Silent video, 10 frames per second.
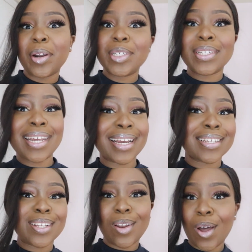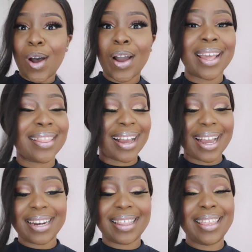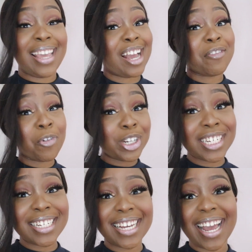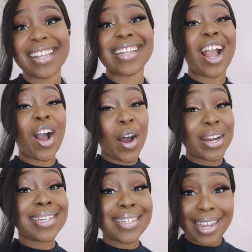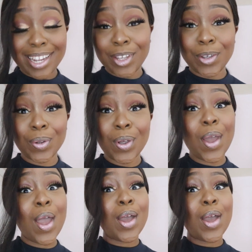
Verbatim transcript: why don't you take us along and that kind of thing unfortunately guys I can't take you